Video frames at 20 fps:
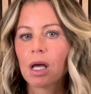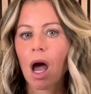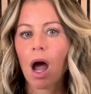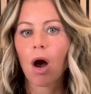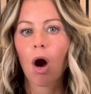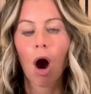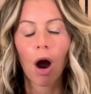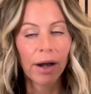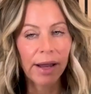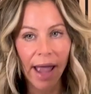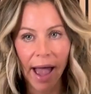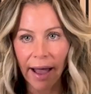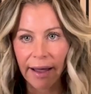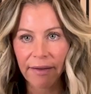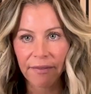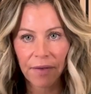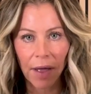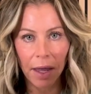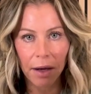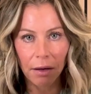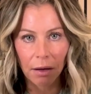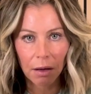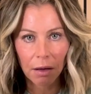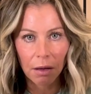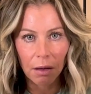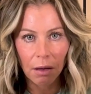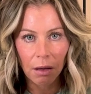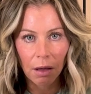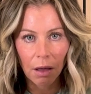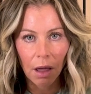a cardiac event
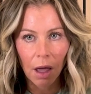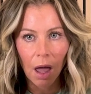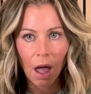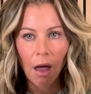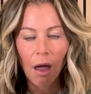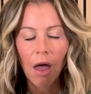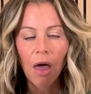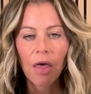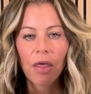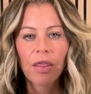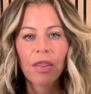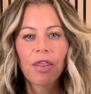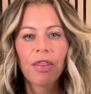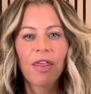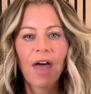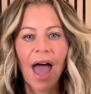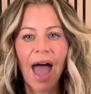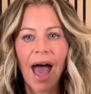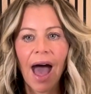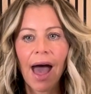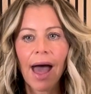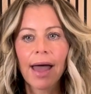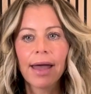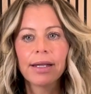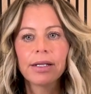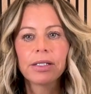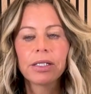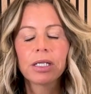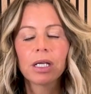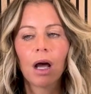
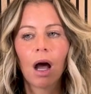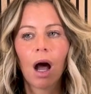that